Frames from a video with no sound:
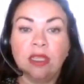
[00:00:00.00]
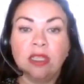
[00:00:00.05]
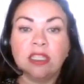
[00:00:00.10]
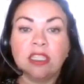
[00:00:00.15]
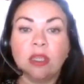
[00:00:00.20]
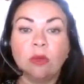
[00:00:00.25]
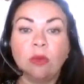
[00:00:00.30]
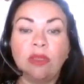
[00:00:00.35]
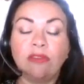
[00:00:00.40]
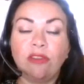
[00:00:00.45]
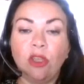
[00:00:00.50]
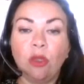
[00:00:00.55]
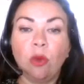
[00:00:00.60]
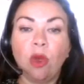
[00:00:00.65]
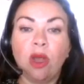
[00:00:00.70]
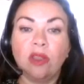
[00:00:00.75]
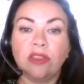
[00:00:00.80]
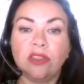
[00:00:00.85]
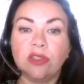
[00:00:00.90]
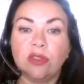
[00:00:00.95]
So if you
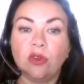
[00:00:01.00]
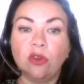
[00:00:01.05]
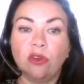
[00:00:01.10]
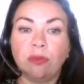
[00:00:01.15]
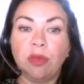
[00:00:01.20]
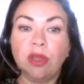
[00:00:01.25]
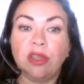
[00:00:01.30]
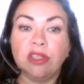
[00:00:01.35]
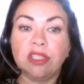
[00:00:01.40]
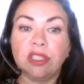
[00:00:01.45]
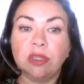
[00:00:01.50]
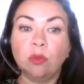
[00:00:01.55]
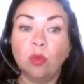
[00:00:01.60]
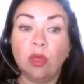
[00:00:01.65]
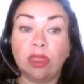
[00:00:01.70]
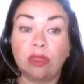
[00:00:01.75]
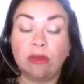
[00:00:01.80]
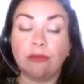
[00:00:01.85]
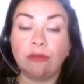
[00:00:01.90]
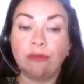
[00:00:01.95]
are the sort of person
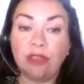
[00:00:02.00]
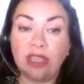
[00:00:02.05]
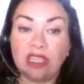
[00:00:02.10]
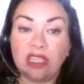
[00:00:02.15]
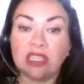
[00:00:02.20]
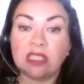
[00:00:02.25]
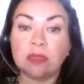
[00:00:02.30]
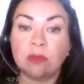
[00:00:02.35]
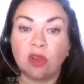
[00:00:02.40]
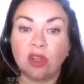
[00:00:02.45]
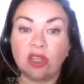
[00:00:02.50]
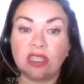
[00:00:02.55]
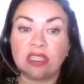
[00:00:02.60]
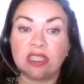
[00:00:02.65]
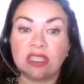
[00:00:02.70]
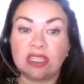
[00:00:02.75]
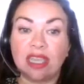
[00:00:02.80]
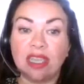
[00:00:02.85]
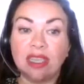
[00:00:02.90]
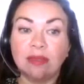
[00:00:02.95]
with a fixed
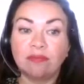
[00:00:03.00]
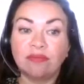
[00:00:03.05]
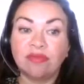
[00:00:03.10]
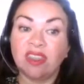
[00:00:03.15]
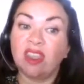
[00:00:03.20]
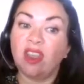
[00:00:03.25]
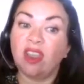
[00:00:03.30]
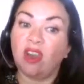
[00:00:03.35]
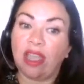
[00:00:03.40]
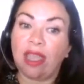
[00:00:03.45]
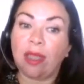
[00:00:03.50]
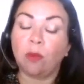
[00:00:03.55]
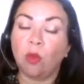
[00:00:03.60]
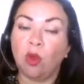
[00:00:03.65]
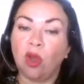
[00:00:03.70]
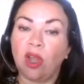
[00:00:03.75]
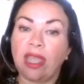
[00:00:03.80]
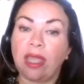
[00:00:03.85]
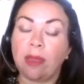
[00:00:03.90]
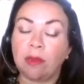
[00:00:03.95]
mindset, I am
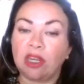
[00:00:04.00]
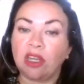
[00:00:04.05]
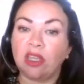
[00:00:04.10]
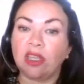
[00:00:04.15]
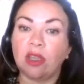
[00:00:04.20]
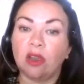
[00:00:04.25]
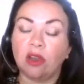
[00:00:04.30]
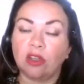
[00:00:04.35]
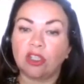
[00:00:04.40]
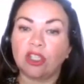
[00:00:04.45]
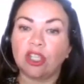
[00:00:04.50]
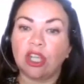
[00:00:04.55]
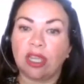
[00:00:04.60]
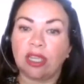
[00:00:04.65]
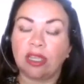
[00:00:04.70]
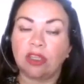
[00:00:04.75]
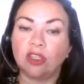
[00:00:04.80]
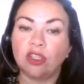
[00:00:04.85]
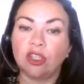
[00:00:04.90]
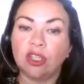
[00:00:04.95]
what I am and I can't
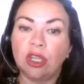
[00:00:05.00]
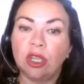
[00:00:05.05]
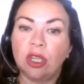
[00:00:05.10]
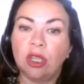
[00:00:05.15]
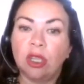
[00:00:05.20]
change,